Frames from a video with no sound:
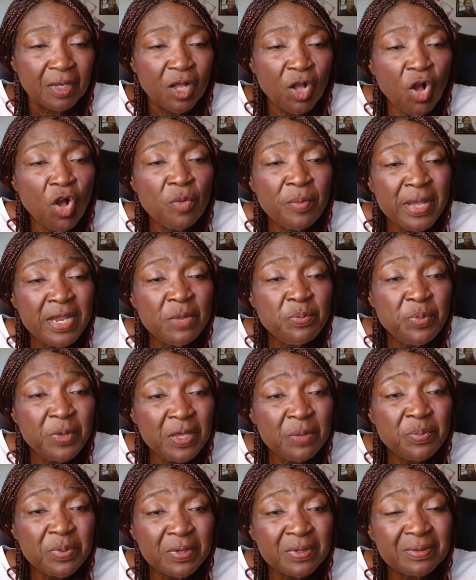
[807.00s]
How many
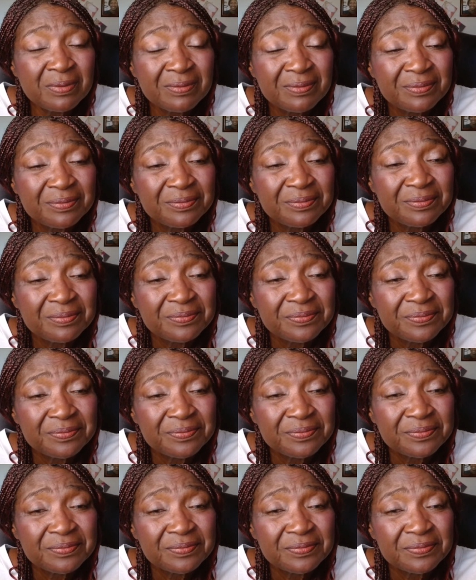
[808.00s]
people
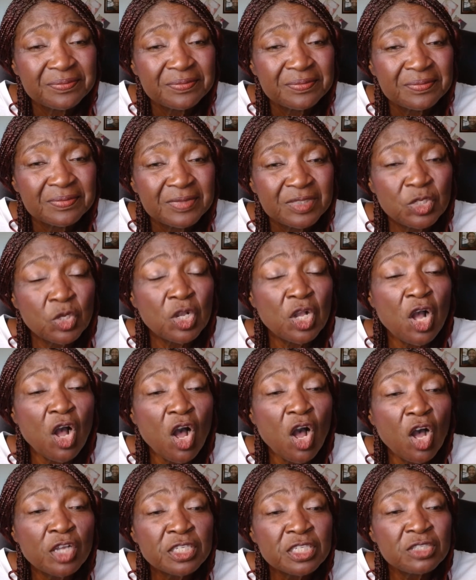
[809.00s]
you
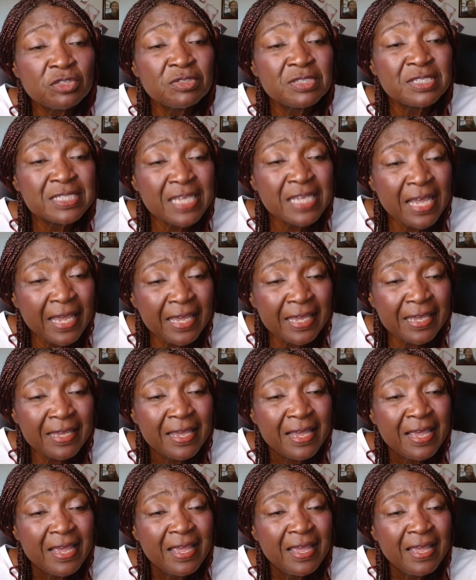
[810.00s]
cause to say
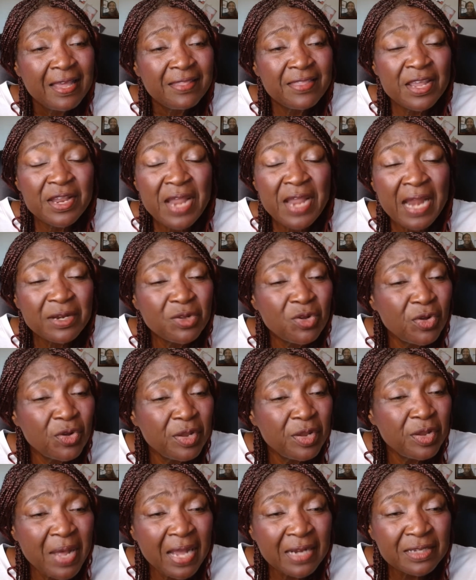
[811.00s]
they're not
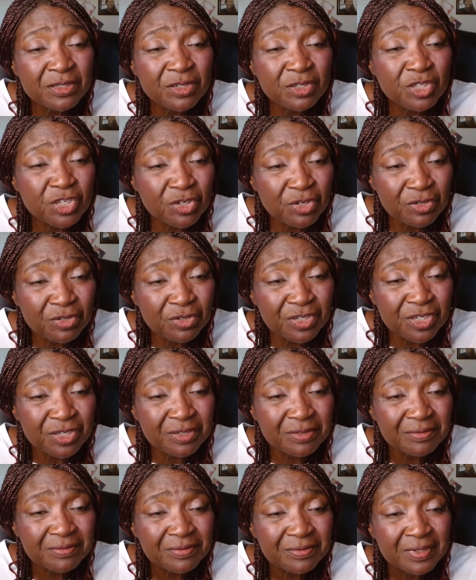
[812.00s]
going back to
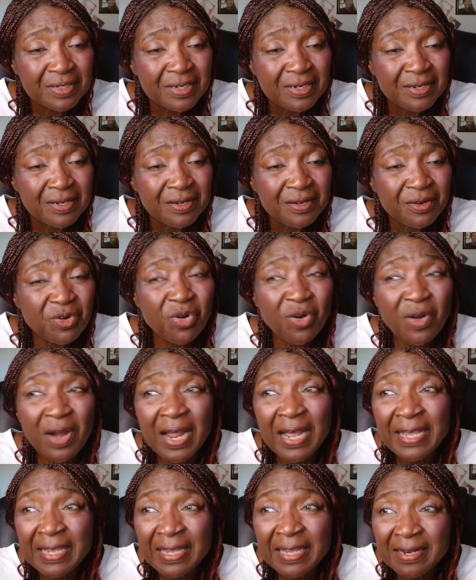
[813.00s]
church?
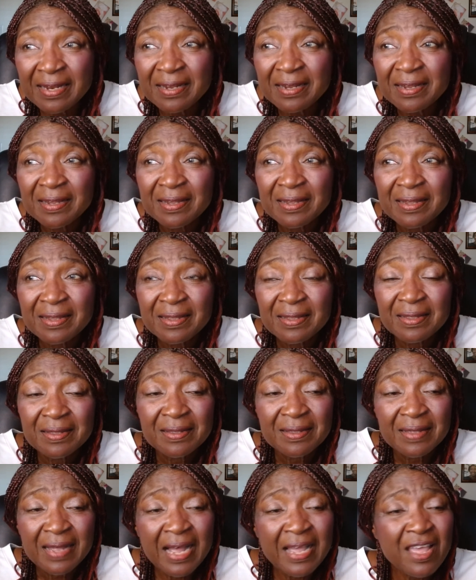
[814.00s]
Crying.
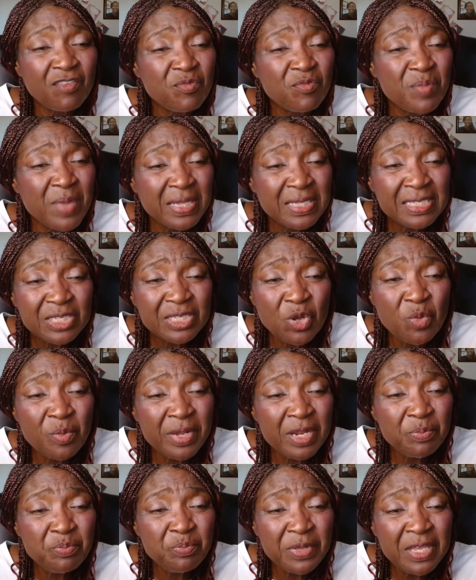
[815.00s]
I have met so
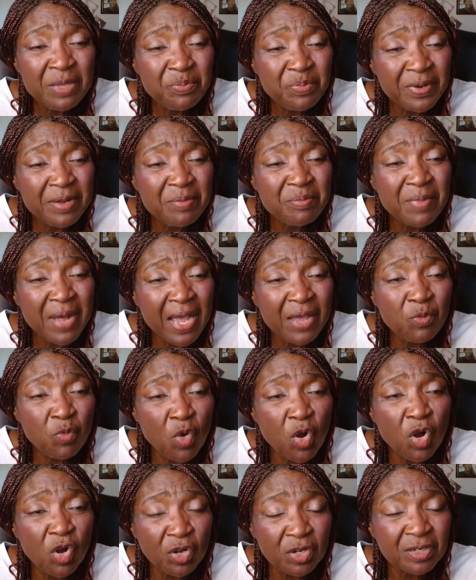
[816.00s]
many people in my
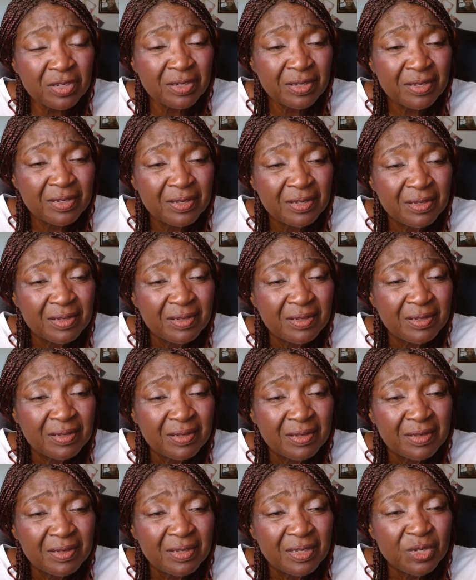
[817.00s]
walk
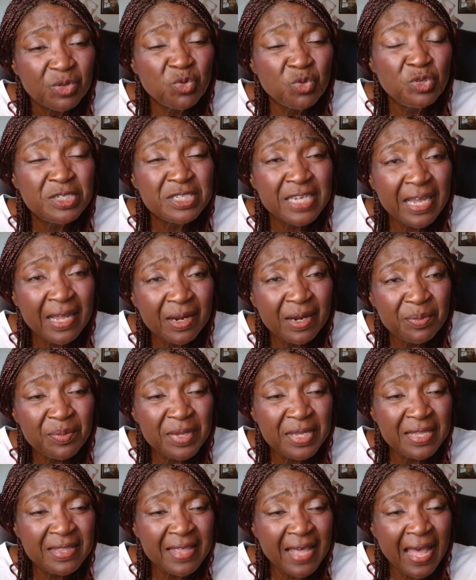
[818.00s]
who tell
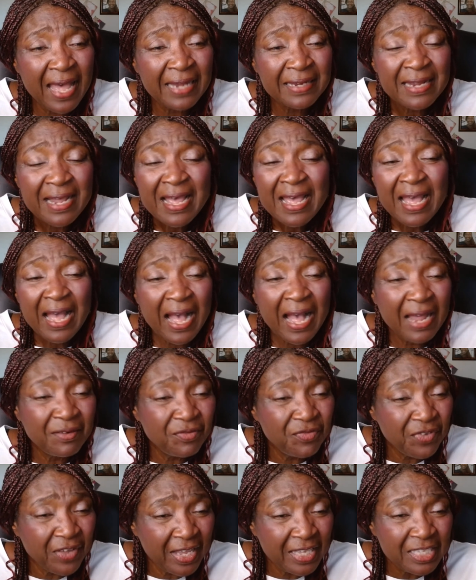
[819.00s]
me that on
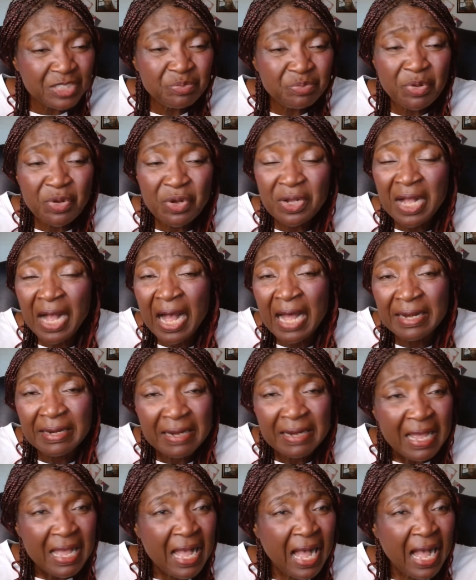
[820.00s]
Facebook and